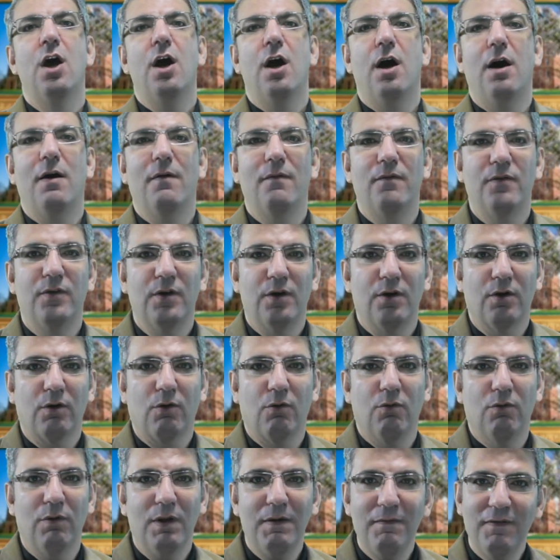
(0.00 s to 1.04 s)
of their
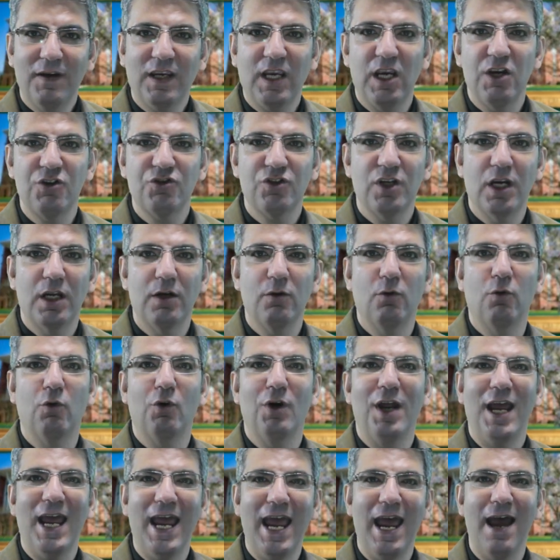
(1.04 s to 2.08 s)
qualification or
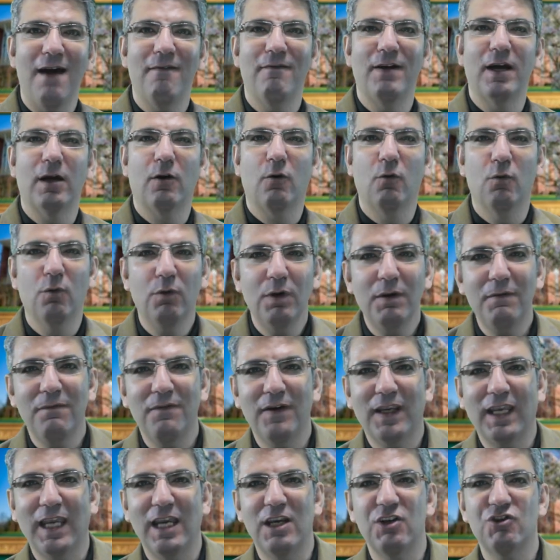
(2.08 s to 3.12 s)
have a
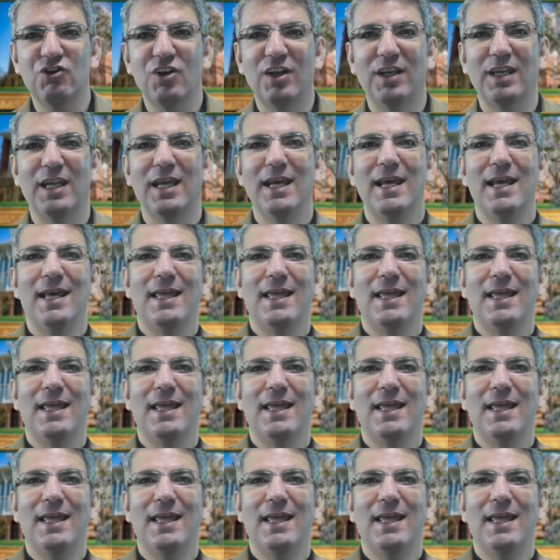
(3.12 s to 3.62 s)
qualification